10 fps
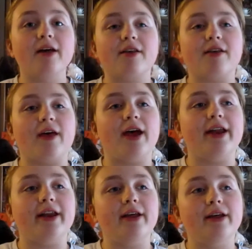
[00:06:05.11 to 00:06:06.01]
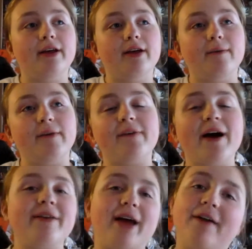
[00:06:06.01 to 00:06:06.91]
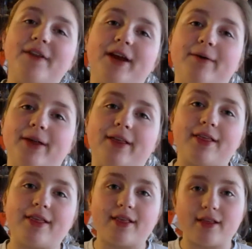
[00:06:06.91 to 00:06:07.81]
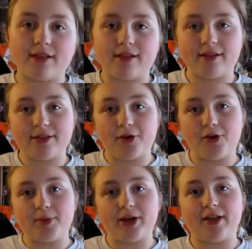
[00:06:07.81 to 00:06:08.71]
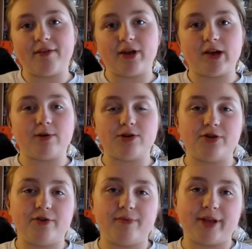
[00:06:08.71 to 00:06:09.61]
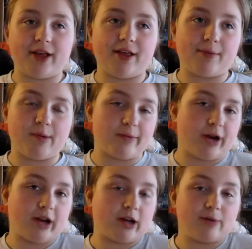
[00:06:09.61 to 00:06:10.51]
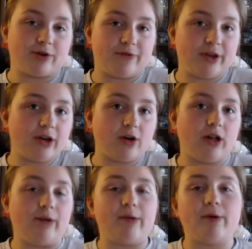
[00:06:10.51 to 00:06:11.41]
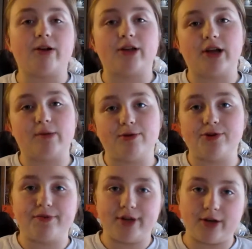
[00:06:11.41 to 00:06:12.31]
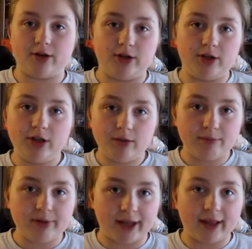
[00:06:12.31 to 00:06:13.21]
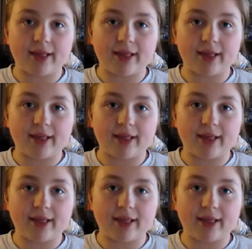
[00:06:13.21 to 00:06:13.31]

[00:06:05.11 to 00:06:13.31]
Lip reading: So then we found out that it was towed because of a commercial, because we were not a commercial vehicle and we parked on a commercial vehicle place.